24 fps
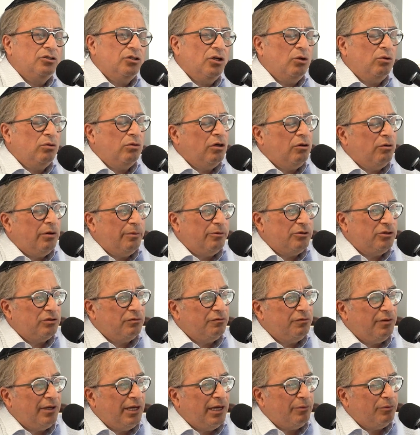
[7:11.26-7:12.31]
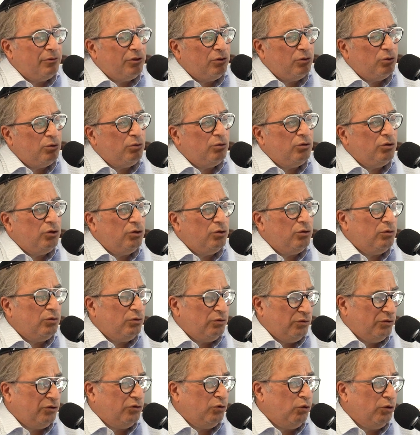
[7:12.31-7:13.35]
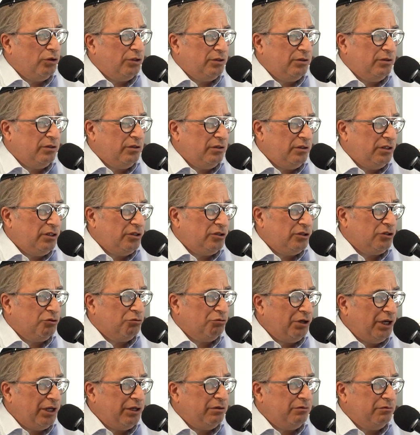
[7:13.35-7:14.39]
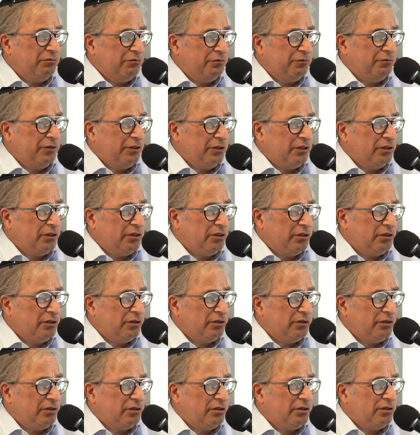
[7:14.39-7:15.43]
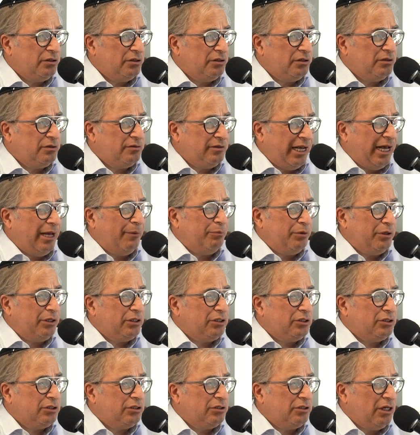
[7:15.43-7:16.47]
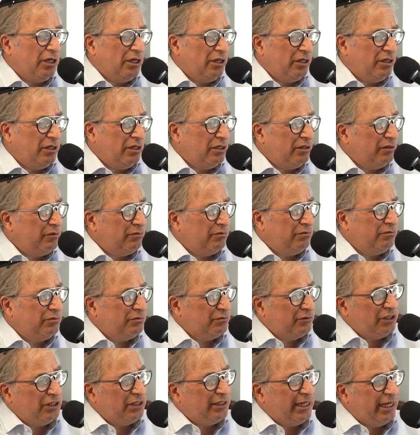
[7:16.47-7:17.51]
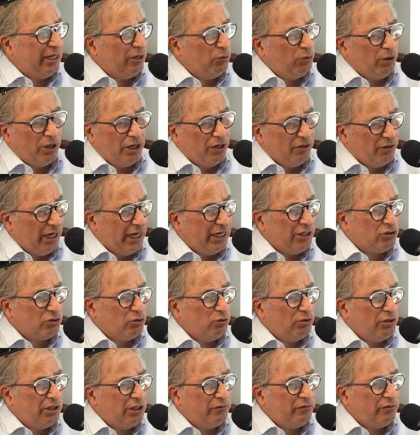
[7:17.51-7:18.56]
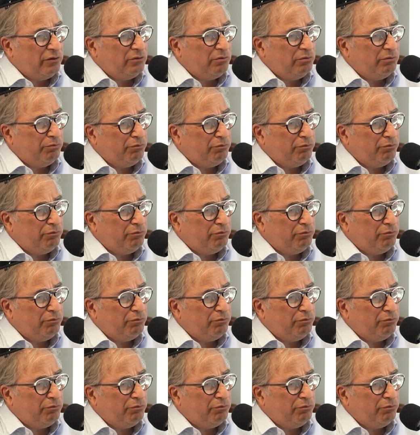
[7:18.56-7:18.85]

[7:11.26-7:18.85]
So, uh, Rebbetzin Flaum, you you taught uh, these creative uh, topics uh, till now we're on the high school level